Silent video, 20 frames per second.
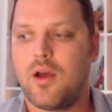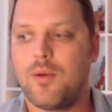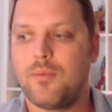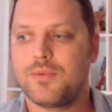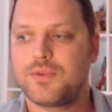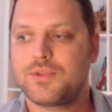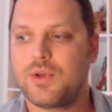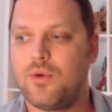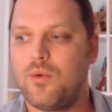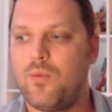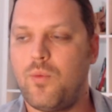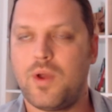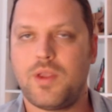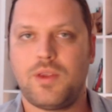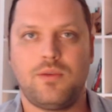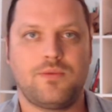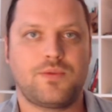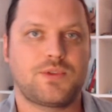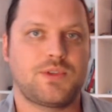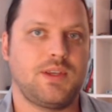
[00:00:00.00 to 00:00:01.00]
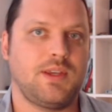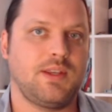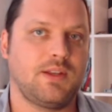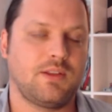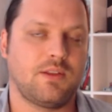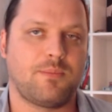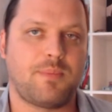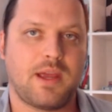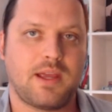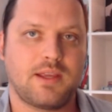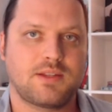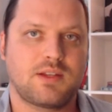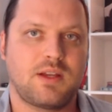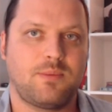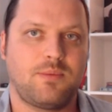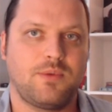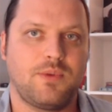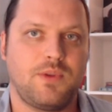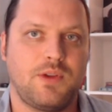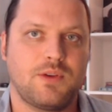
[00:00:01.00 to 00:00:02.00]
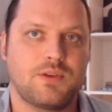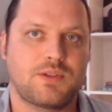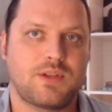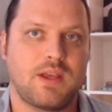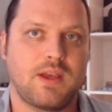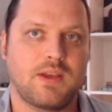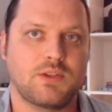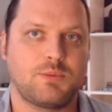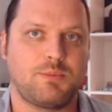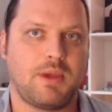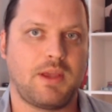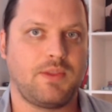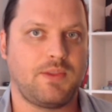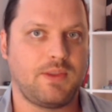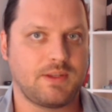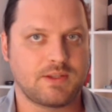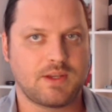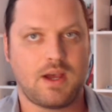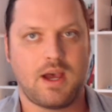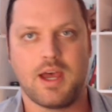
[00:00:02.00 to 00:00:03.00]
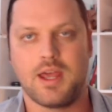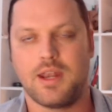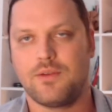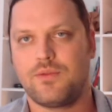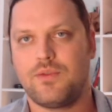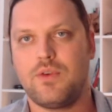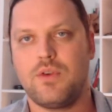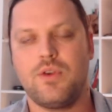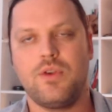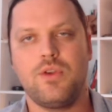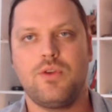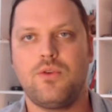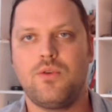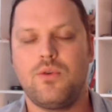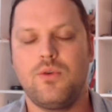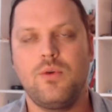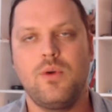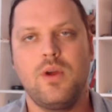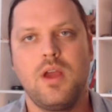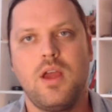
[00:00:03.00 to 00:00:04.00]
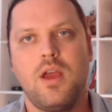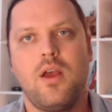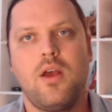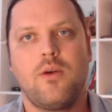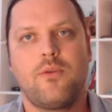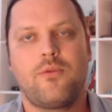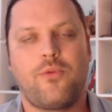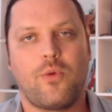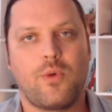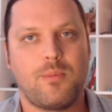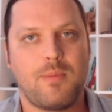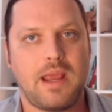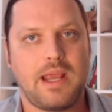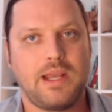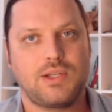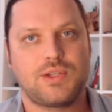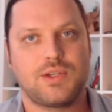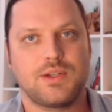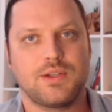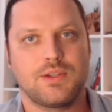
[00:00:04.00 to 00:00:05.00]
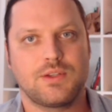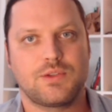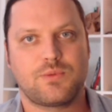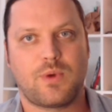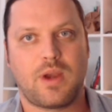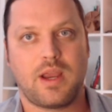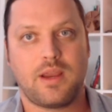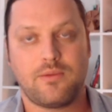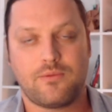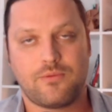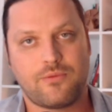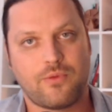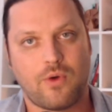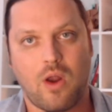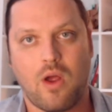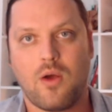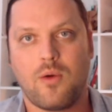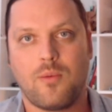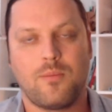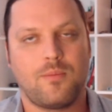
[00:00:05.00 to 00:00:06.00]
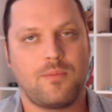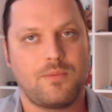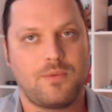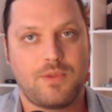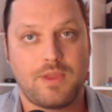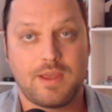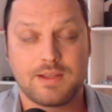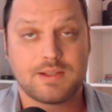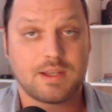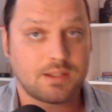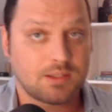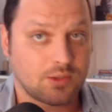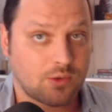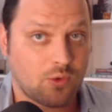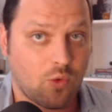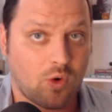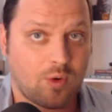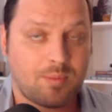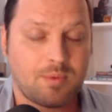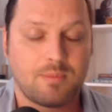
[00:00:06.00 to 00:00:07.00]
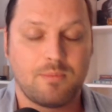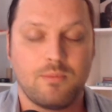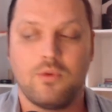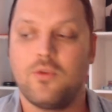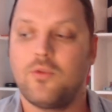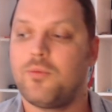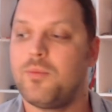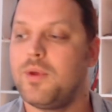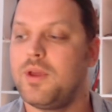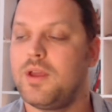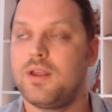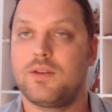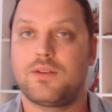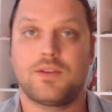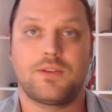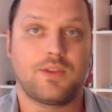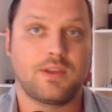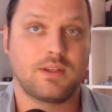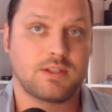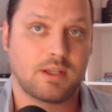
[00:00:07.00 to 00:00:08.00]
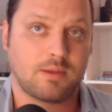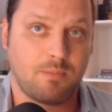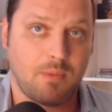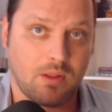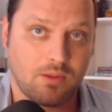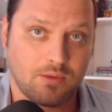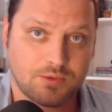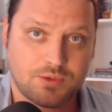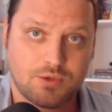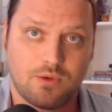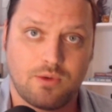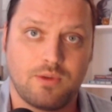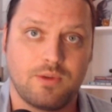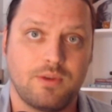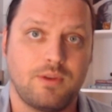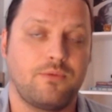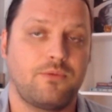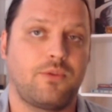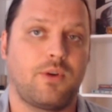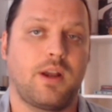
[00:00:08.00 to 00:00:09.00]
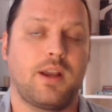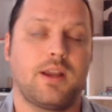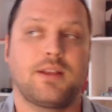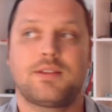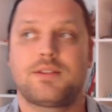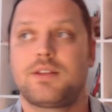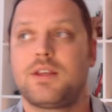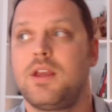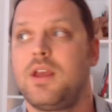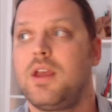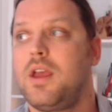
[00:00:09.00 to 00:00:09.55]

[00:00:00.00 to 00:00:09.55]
So what you've seen in the past couple of years has been these kind of new formations, right? From things like the Corbyn movement to things like Mélenchon in France,